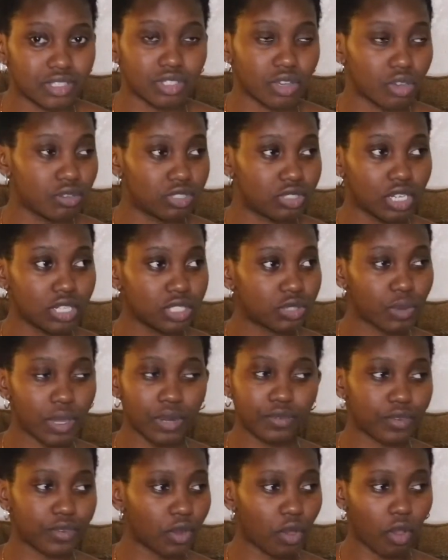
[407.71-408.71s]
So just
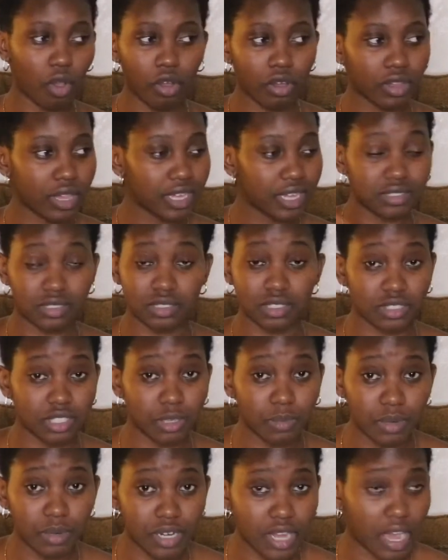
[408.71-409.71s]
wait for the whole class to
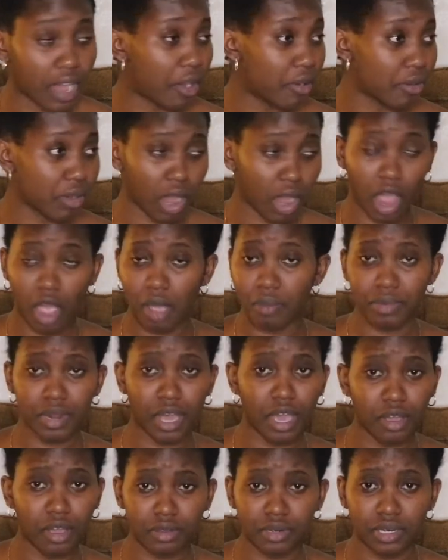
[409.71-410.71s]
simmer down, calm
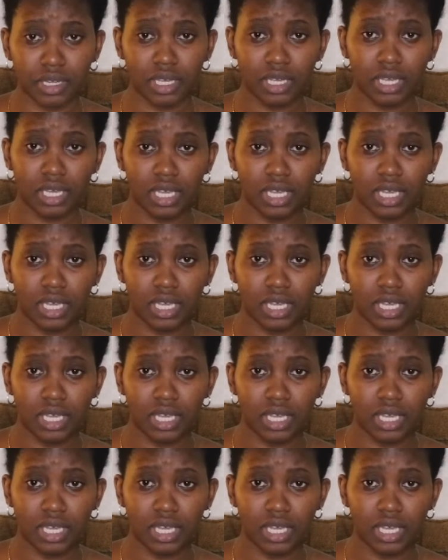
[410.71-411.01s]
down,